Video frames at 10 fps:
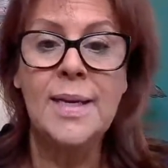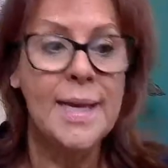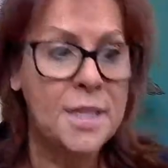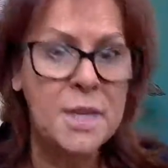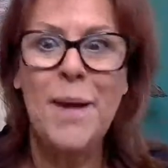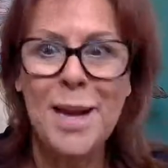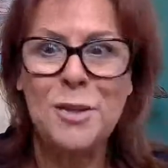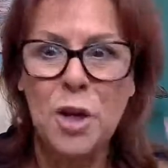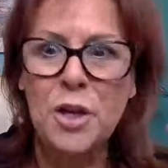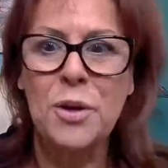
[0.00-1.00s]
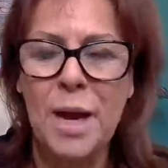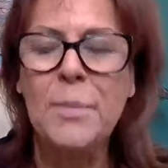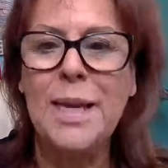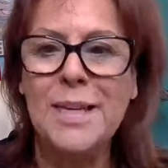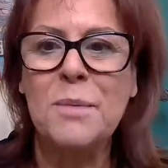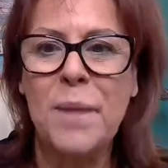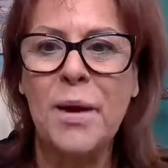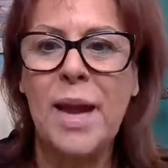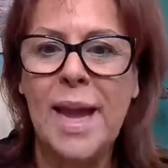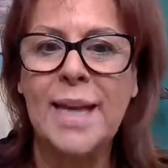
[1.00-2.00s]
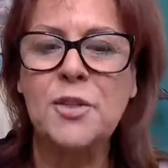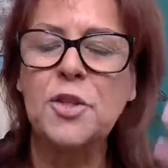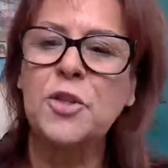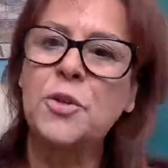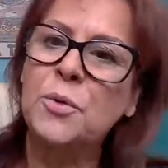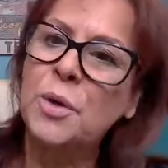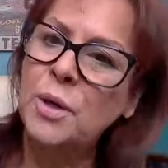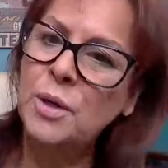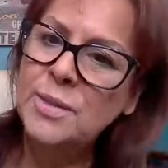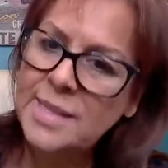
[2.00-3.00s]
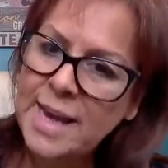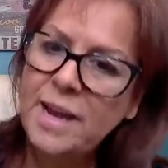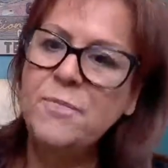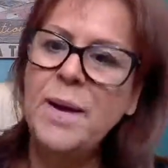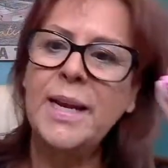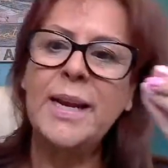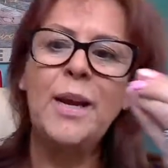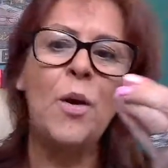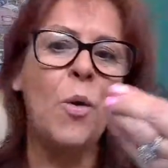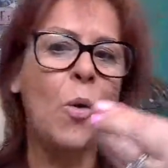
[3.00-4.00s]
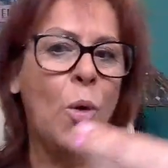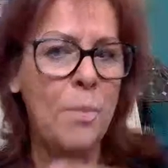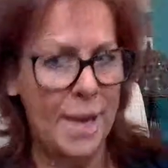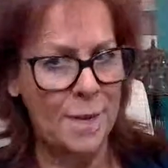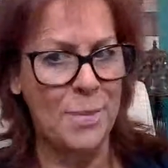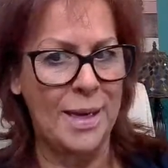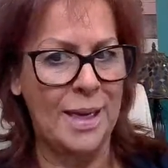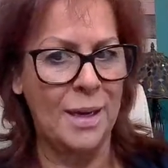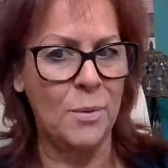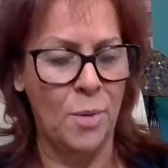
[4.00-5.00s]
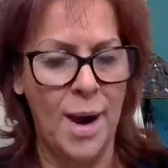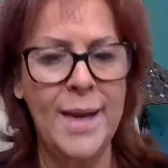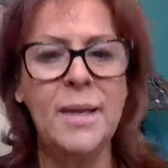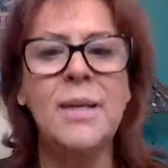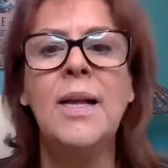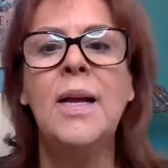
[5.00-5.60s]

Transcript: It depends. Are you coming into Mary Kay to save money or make money, right?